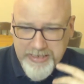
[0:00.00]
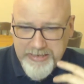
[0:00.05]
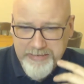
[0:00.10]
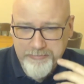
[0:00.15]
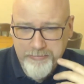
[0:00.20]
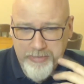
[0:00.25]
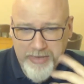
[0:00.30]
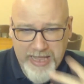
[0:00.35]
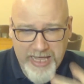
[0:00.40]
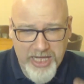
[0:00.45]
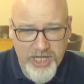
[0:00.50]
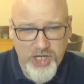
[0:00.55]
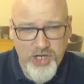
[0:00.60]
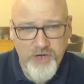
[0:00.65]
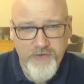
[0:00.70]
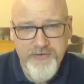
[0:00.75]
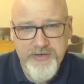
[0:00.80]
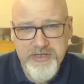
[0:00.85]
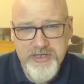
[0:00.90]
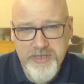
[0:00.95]
getting black
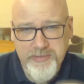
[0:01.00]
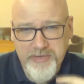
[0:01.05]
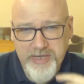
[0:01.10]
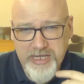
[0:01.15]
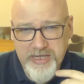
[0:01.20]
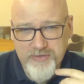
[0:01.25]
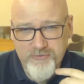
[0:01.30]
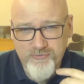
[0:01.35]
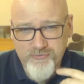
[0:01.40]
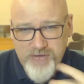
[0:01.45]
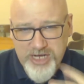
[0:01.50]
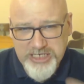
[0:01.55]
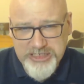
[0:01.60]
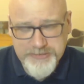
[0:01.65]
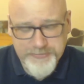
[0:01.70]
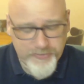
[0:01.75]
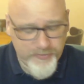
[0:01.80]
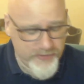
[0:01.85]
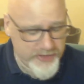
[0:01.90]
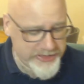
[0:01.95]
currants, I'm getting
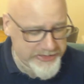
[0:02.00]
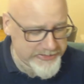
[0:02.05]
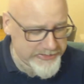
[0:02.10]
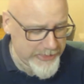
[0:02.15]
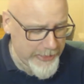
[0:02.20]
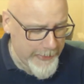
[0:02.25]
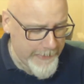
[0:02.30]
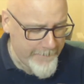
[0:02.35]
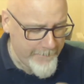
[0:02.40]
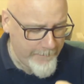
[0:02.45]
raspberries.